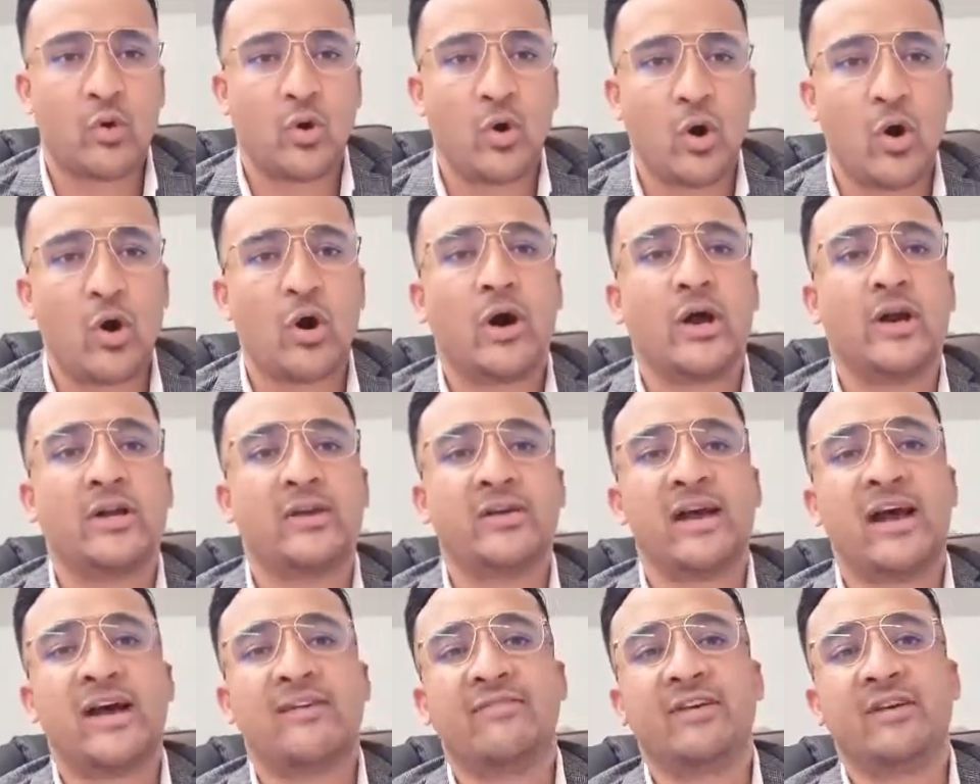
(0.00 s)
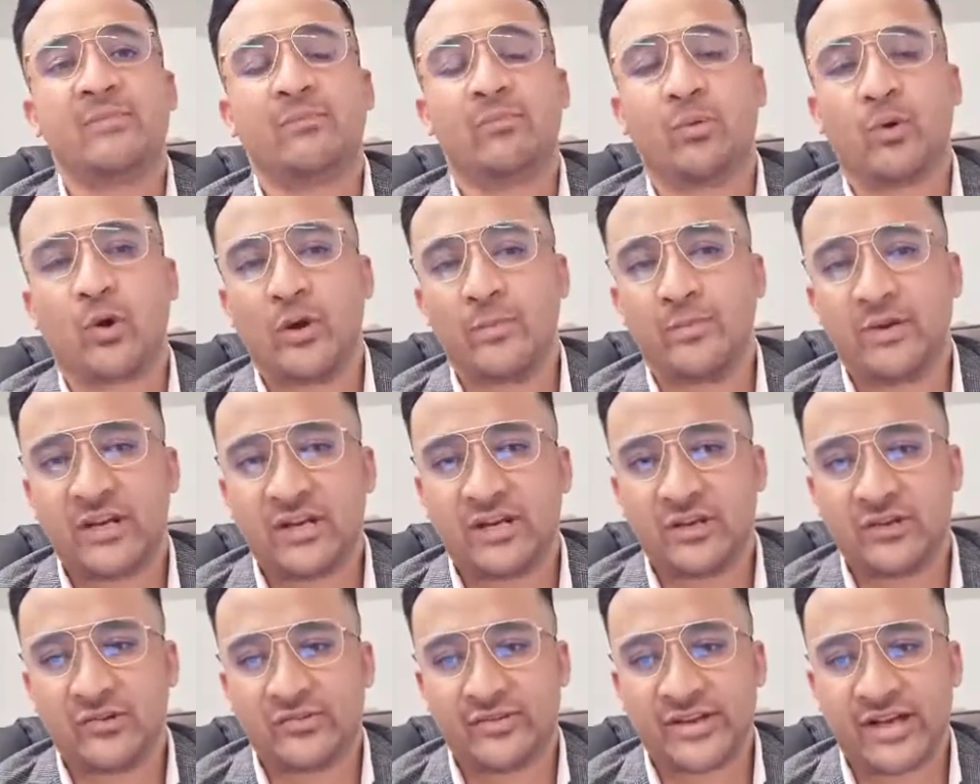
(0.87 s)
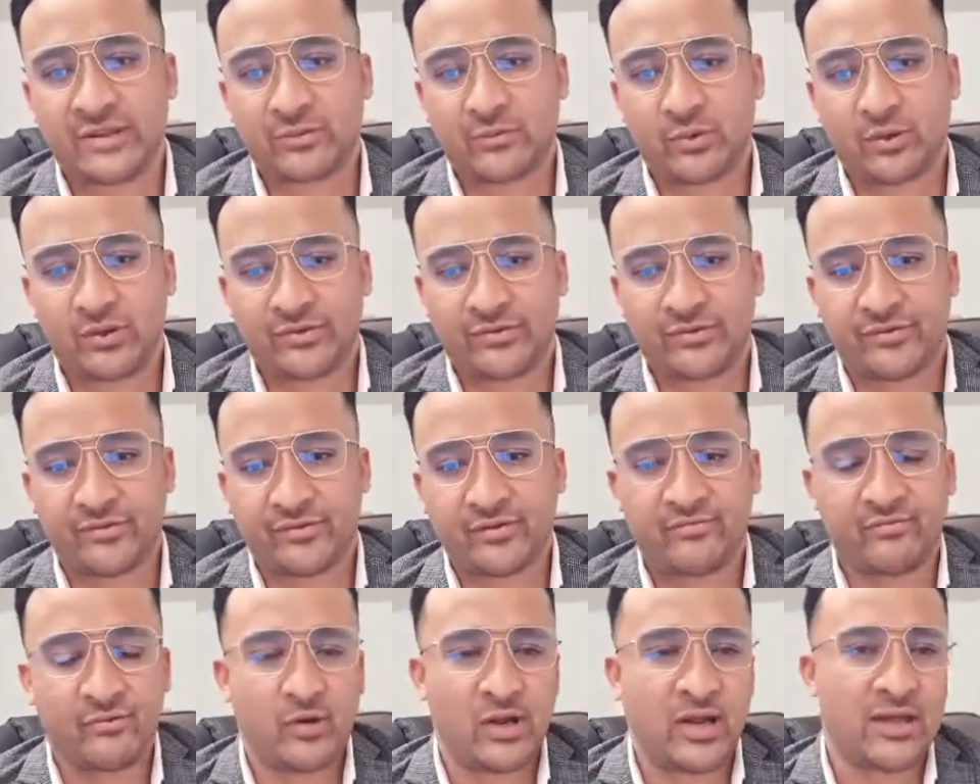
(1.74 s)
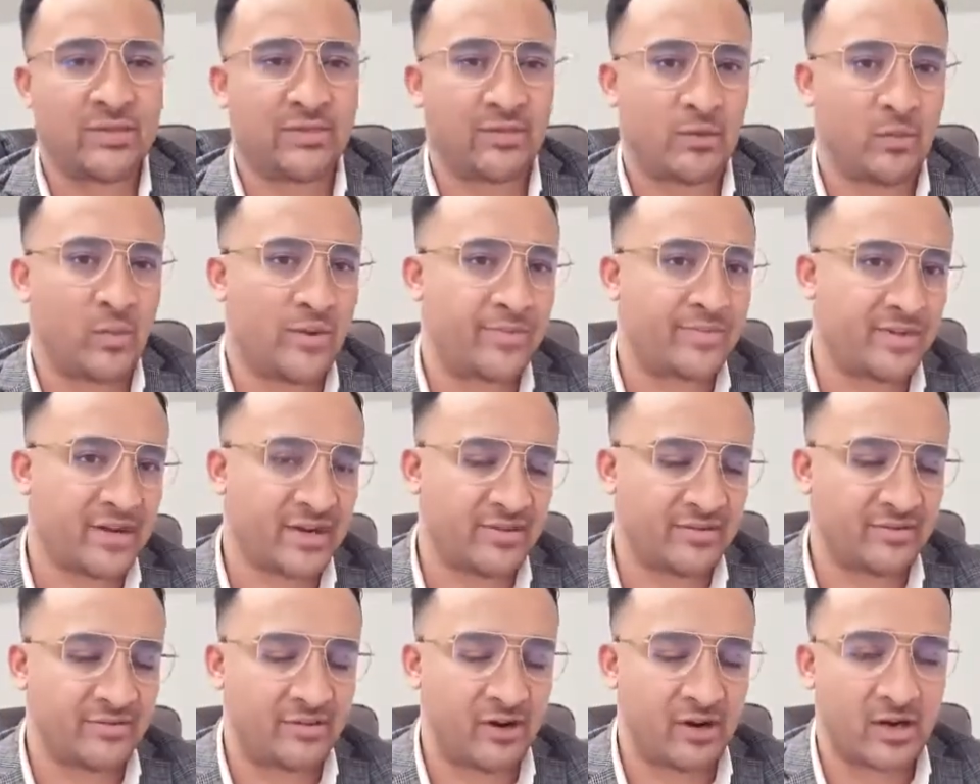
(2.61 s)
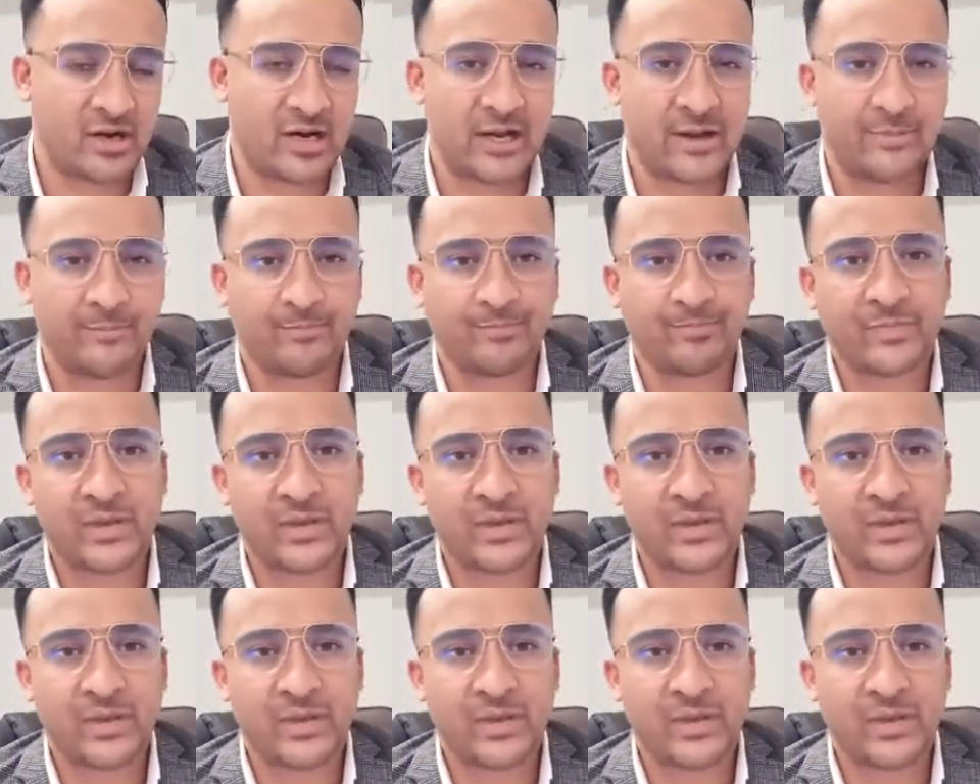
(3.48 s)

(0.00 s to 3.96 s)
or you have employment in New South Wales. If you look at the website, it's very clear.